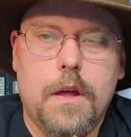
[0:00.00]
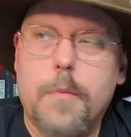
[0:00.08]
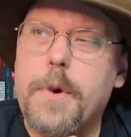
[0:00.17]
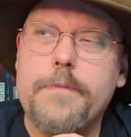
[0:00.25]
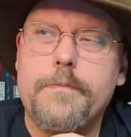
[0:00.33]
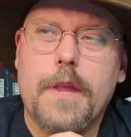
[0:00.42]

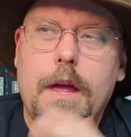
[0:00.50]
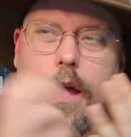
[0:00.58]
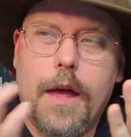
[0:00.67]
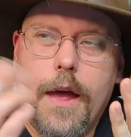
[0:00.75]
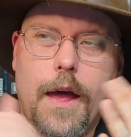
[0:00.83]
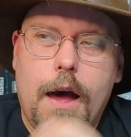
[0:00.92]
But
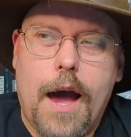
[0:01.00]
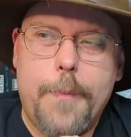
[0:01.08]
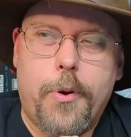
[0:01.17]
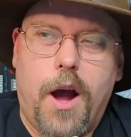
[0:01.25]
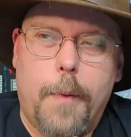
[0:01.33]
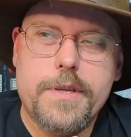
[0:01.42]
I
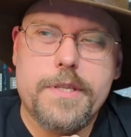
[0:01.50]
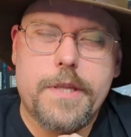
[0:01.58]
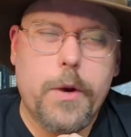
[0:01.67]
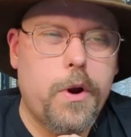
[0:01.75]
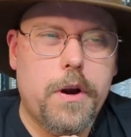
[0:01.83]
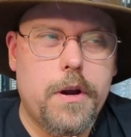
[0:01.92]
promise
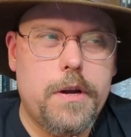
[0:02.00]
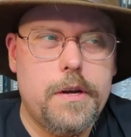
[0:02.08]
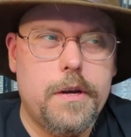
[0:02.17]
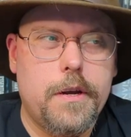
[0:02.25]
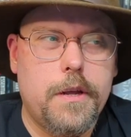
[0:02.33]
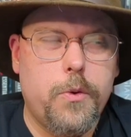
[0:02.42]
there were
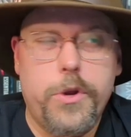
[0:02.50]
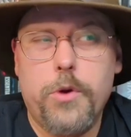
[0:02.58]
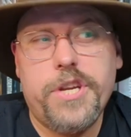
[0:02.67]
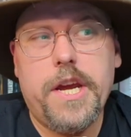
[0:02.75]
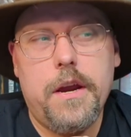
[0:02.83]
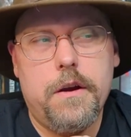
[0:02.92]
no
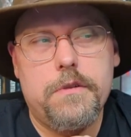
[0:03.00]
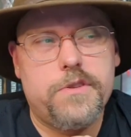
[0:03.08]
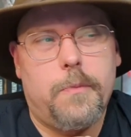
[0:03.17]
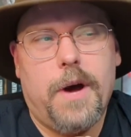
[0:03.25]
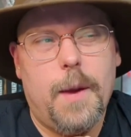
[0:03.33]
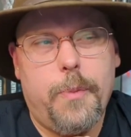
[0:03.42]
tears
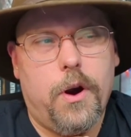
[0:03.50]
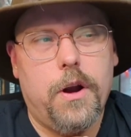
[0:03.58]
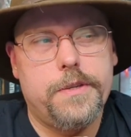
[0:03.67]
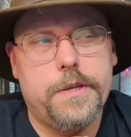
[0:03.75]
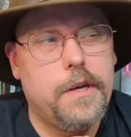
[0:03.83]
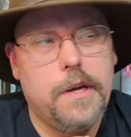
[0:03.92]
on my
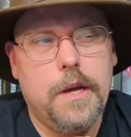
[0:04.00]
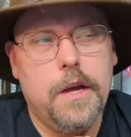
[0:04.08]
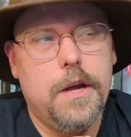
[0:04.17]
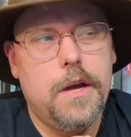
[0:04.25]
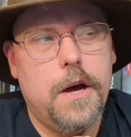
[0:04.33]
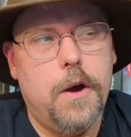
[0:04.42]
part.
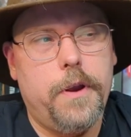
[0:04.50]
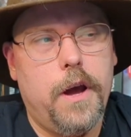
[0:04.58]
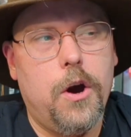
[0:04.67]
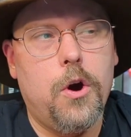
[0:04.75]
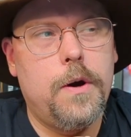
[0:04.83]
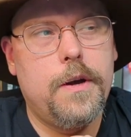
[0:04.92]
Oh
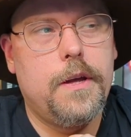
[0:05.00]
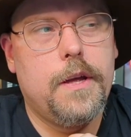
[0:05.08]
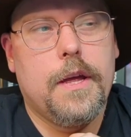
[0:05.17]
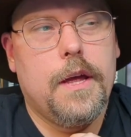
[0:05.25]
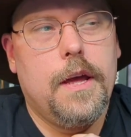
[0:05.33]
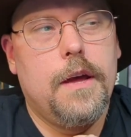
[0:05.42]
no.
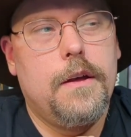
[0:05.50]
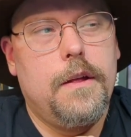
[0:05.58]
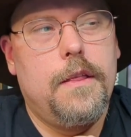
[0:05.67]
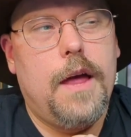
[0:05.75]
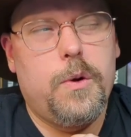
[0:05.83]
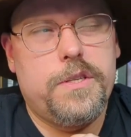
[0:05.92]

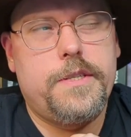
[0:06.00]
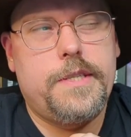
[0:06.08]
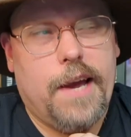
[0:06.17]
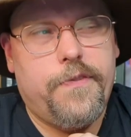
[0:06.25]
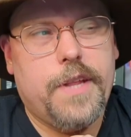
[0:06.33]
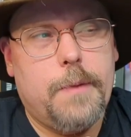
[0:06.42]
That was
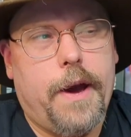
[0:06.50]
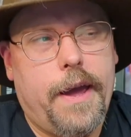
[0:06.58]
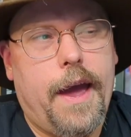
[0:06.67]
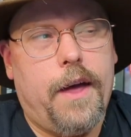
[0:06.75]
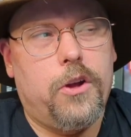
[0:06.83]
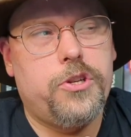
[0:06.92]
definitely my
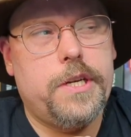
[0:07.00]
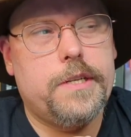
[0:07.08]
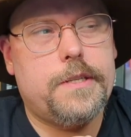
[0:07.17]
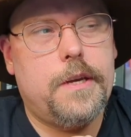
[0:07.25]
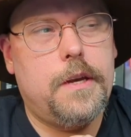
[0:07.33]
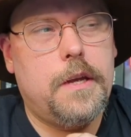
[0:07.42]
allergies.